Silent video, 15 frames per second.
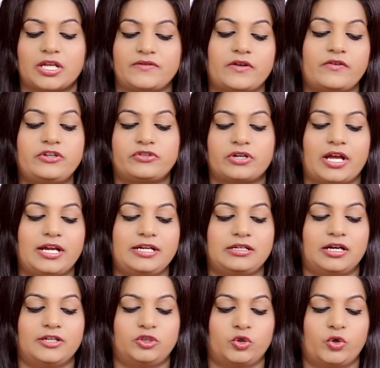I've never tried
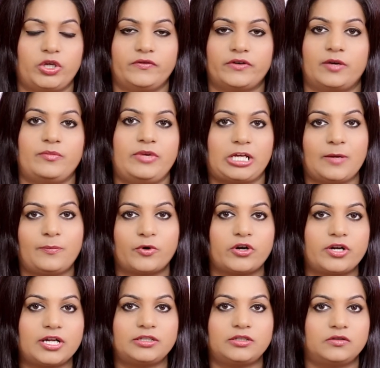a Zoeva makeup
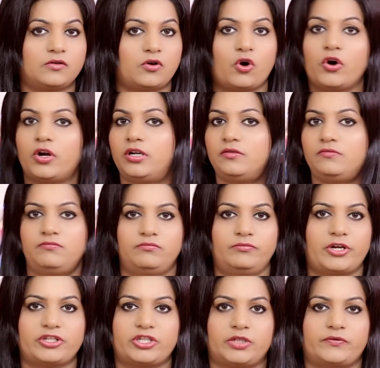product or
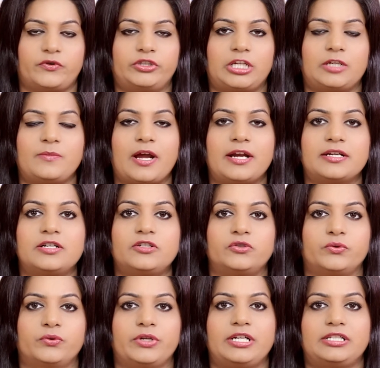brushes for that matter.
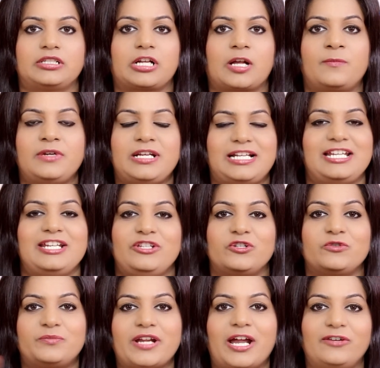So it's a completely
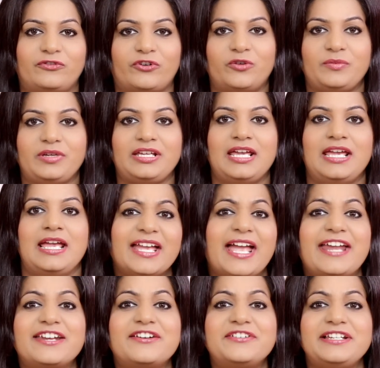new brand for me
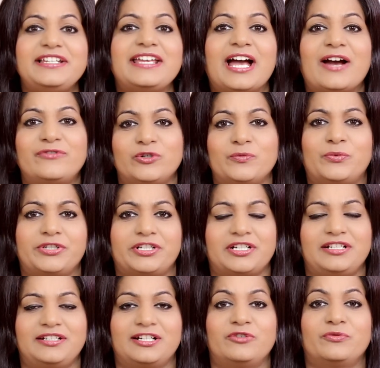and I really have to put it
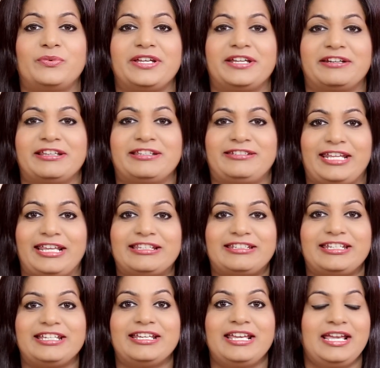under vigorous
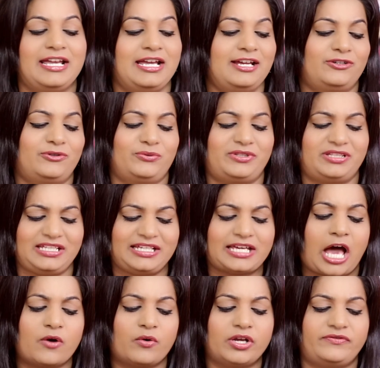testing to see
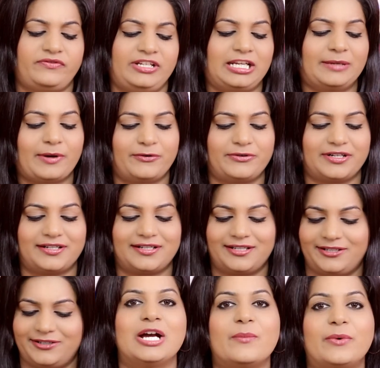how I feel about it.
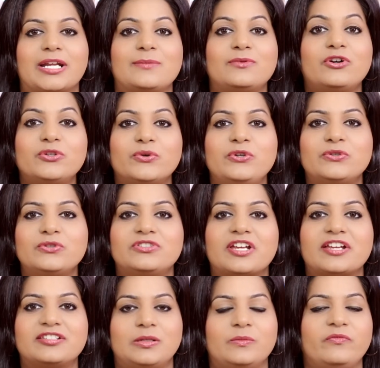But I'm not going to
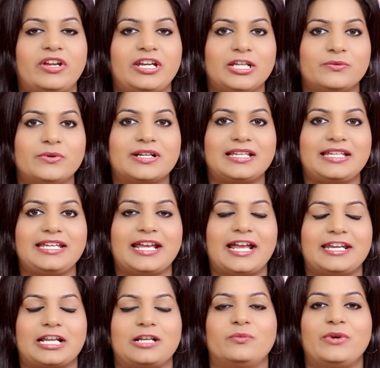judge them very quickly,
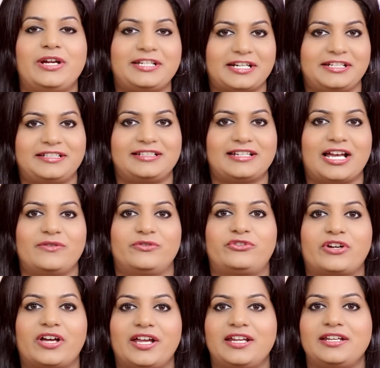and I'll wait until I've
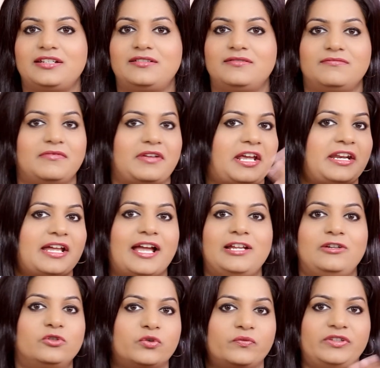tried an eye
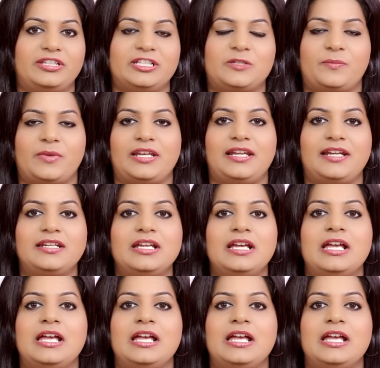look with this palette